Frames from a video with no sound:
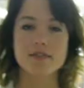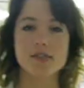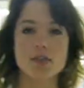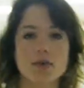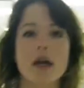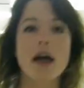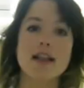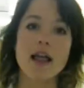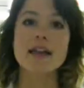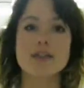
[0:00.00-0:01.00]
this individual,
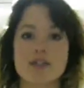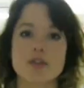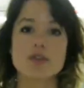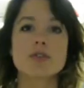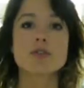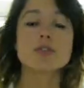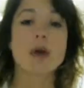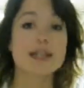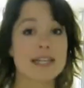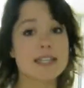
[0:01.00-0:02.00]
I'd like
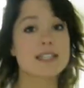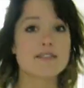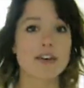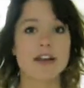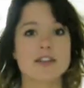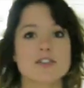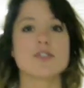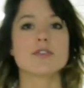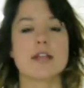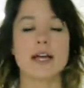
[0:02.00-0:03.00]
you to
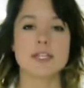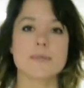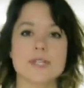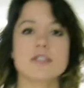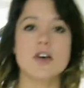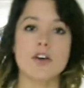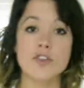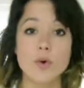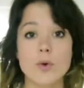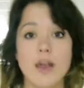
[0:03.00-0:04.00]
identify certain
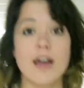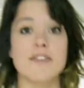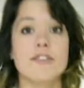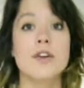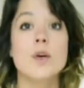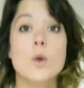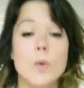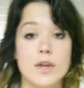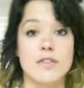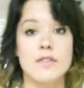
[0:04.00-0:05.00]
aspects of your
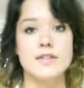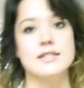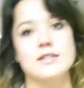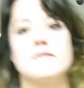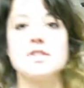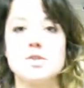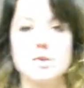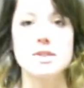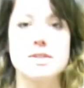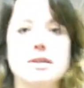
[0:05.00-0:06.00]
life with this
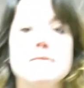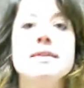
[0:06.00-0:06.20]
individual.